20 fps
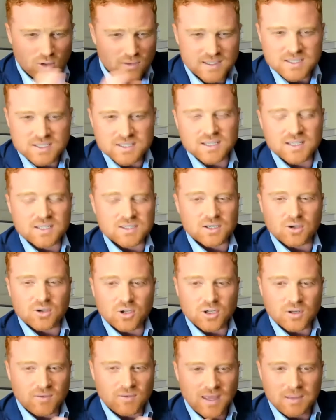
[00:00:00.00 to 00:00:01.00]
of these things that
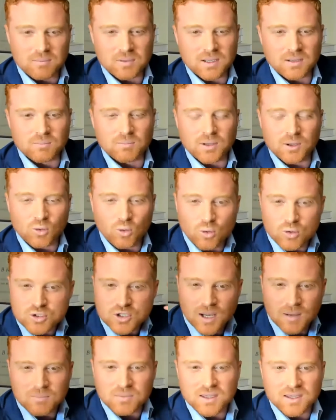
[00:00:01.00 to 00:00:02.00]
could have happened? But all
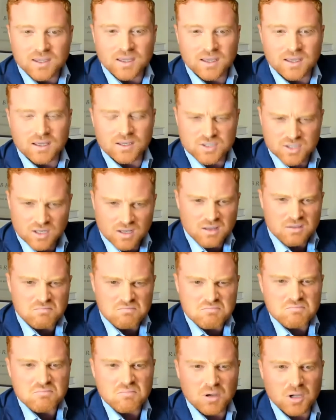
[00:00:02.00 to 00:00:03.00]
I'm thinking is,
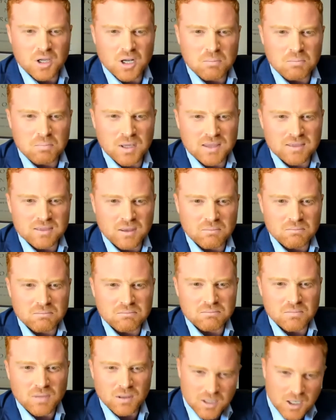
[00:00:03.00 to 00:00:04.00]
I'm going to beat them.
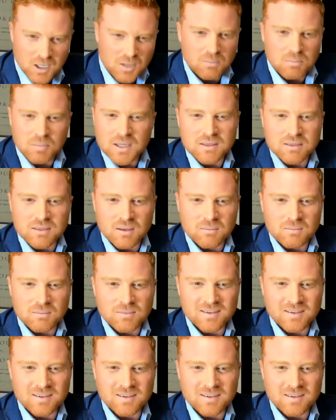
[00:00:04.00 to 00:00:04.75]
I'm going to beat them.